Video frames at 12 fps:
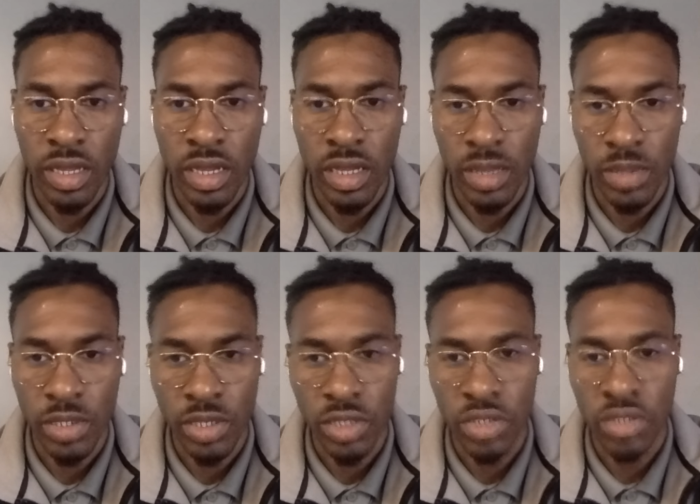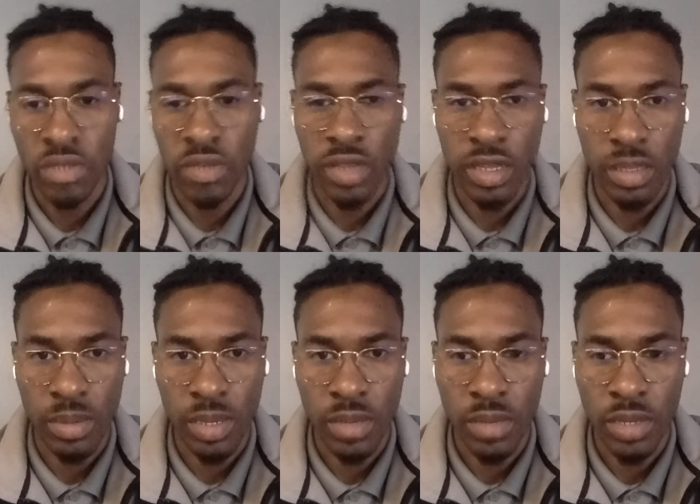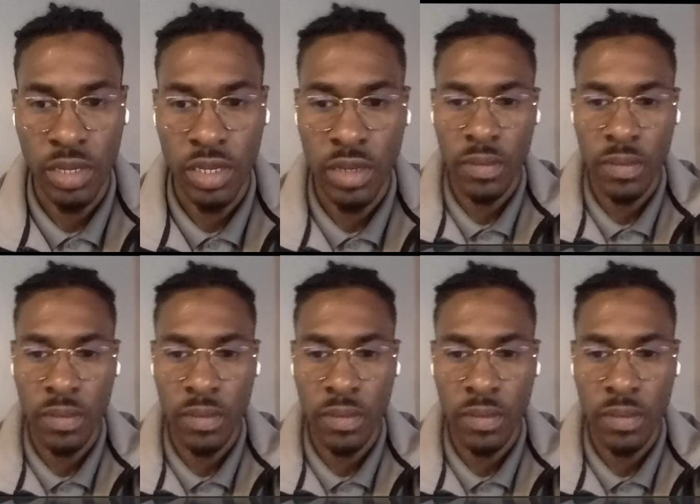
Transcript: uh, the procedures for that to be completed.